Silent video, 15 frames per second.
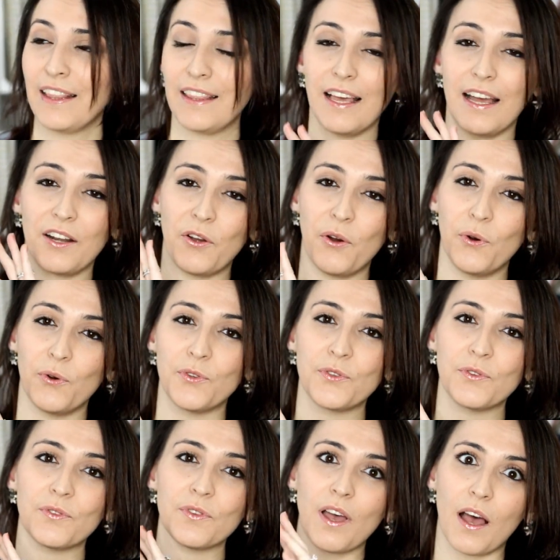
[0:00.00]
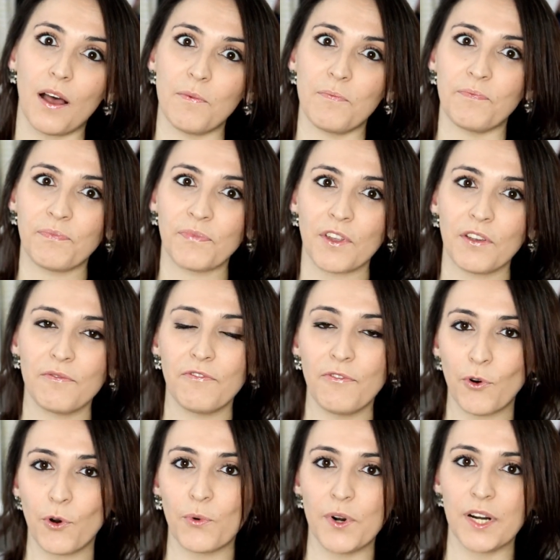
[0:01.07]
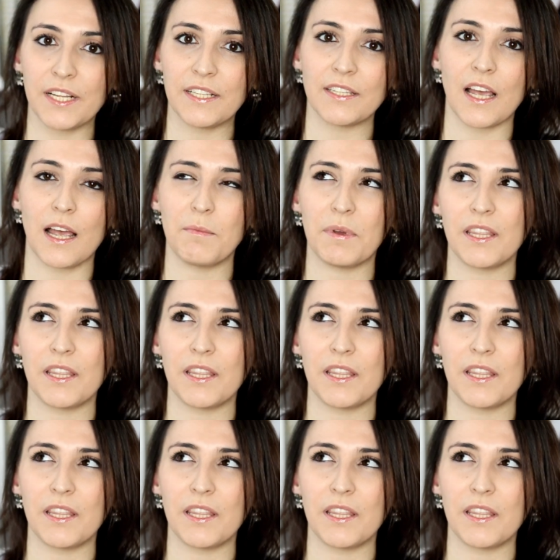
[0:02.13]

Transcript: that goes um, forward in time.